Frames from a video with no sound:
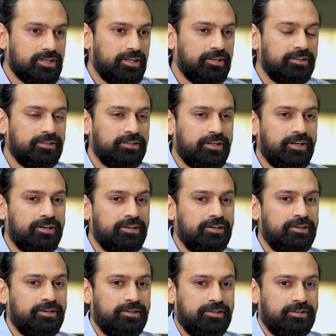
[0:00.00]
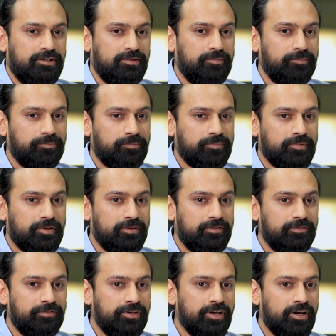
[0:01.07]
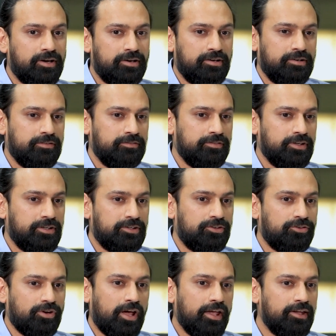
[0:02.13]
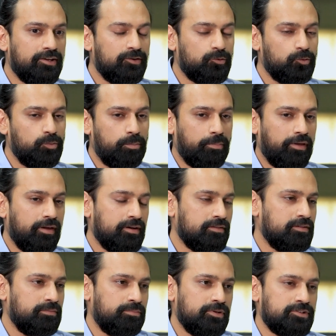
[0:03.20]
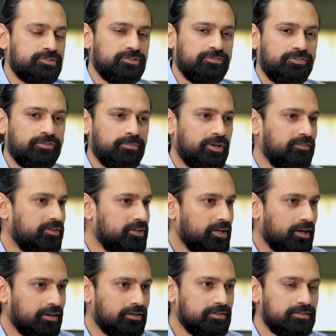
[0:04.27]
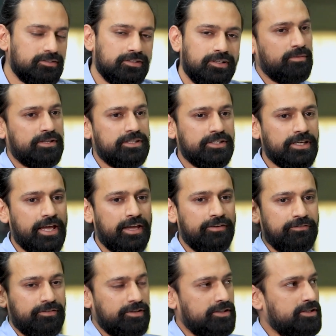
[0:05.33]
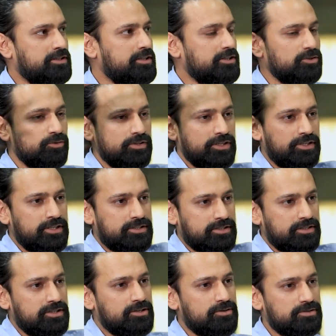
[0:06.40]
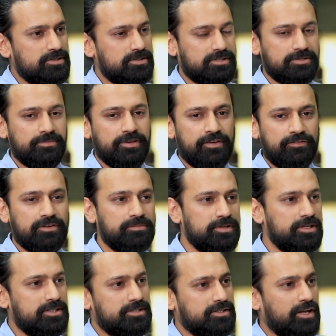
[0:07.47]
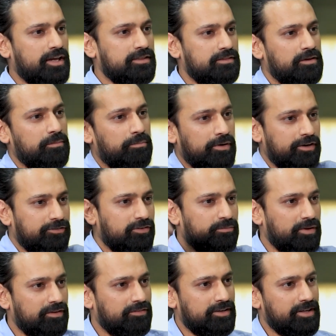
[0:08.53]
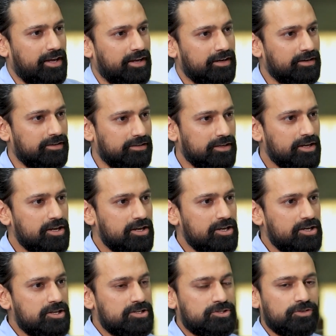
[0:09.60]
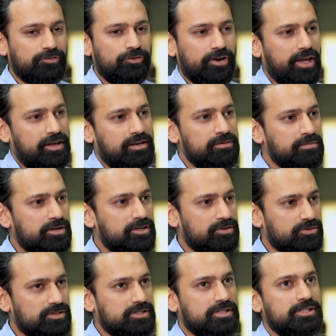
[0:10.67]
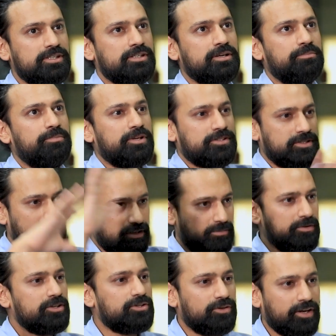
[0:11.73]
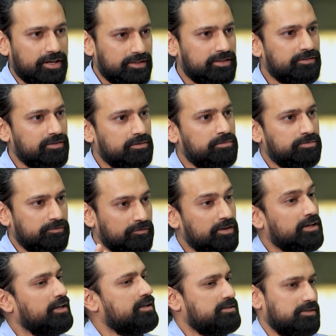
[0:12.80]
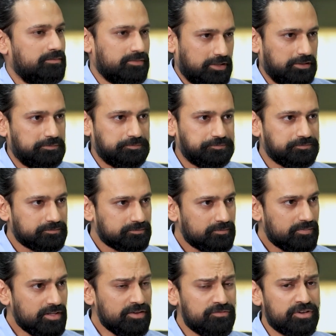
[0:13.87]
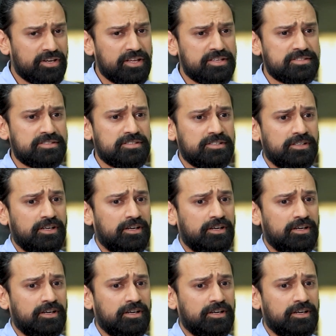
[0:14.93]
and we are trying to paint the picture from every angle. I think this whole digital ecosystem where everybody is trying their bit from every angle. So for anybody to see a picture coming together will take some time. Whereas